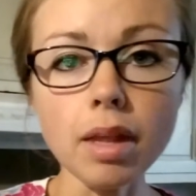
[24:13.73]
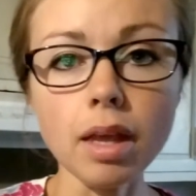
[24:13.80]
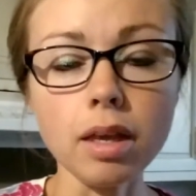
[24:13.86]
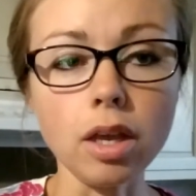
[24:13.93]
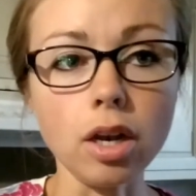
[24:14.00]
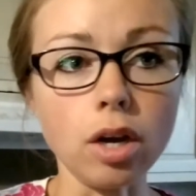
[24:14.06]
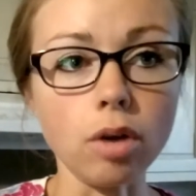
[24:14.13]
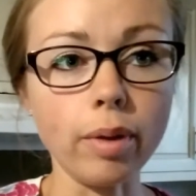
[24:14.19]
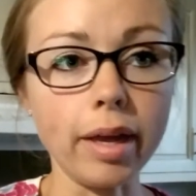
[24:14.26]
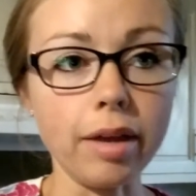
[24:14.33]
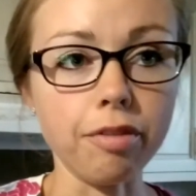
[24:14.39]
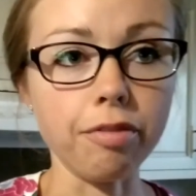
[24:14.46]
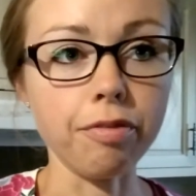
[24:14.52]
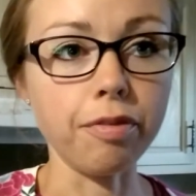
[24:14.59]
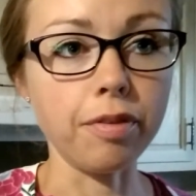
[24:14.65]

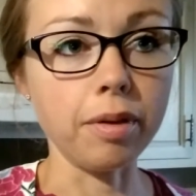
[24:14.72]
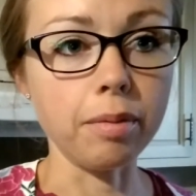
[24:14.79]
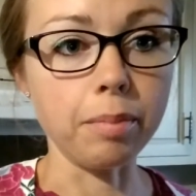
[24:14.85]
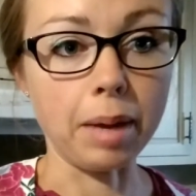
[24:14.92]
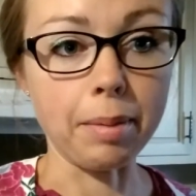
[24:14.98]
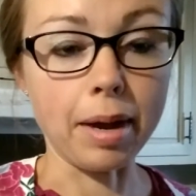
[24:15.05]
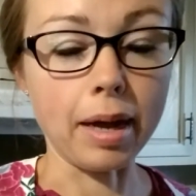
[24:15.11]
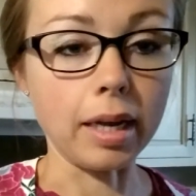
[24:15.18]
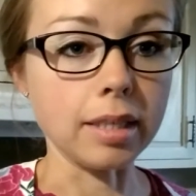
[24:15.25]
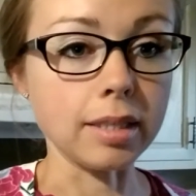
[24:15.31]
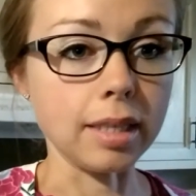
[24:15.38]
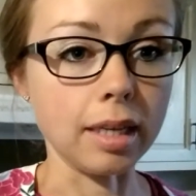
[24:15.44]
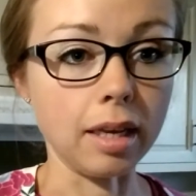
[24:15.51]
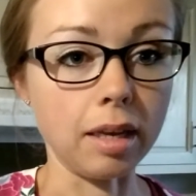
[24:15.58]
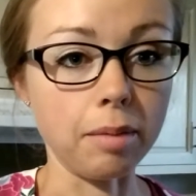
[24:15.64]
if my
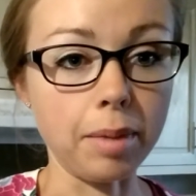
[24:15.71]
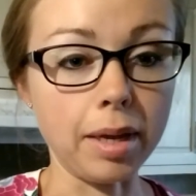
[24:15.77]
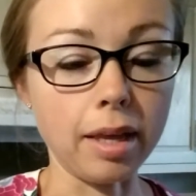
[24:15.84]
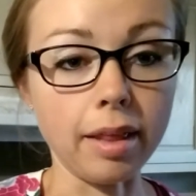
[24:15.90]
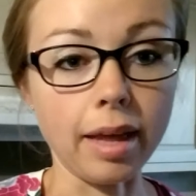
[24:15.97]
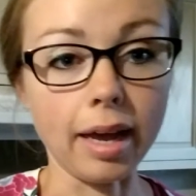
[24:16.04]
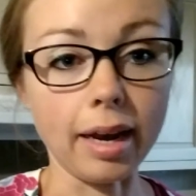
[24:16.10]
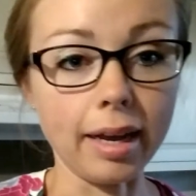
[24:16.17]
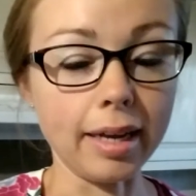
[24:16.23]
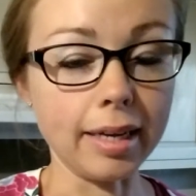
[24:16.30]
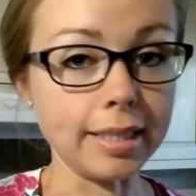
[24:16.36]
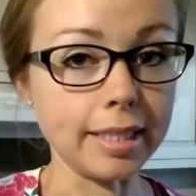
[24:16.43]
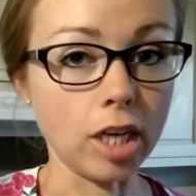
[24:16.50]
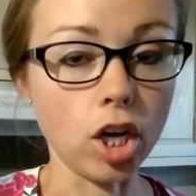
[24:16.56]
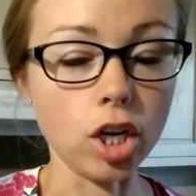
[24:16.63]
body's telling me that it
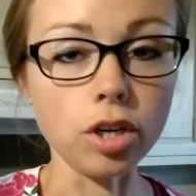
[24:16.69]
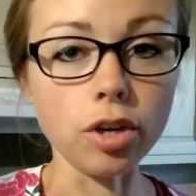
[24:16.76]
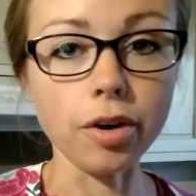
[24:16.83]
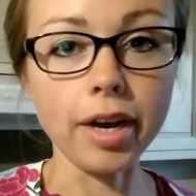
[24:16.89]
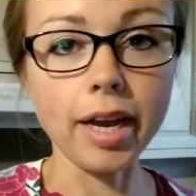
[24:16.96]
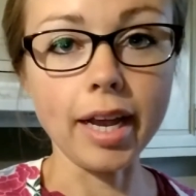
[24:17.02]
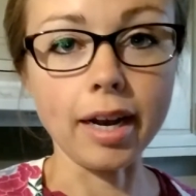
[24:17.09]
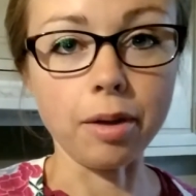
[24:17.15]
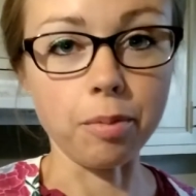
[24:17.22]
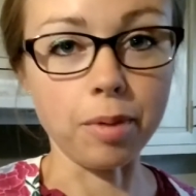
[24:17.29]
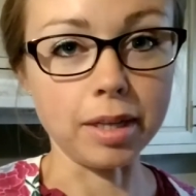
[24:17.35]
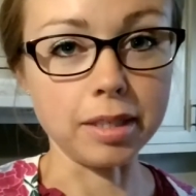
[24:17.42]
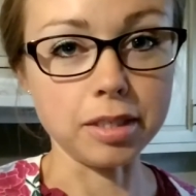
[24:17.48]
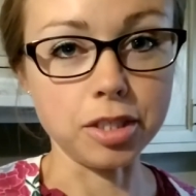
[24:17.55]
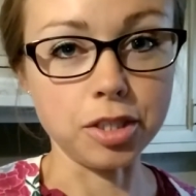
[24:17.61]
is hungry and it
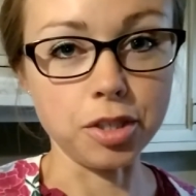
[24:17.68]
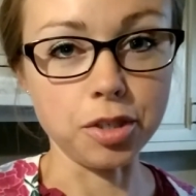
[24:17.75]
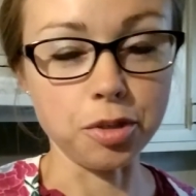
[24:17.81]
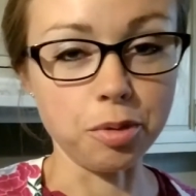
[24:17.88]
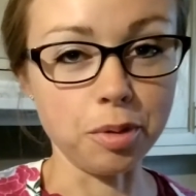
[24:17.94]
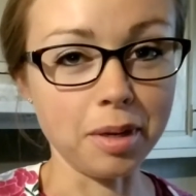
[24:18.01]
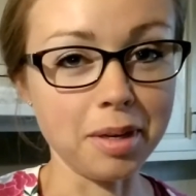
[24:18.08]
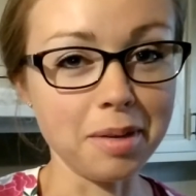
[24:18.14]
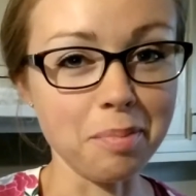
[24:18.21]
wants to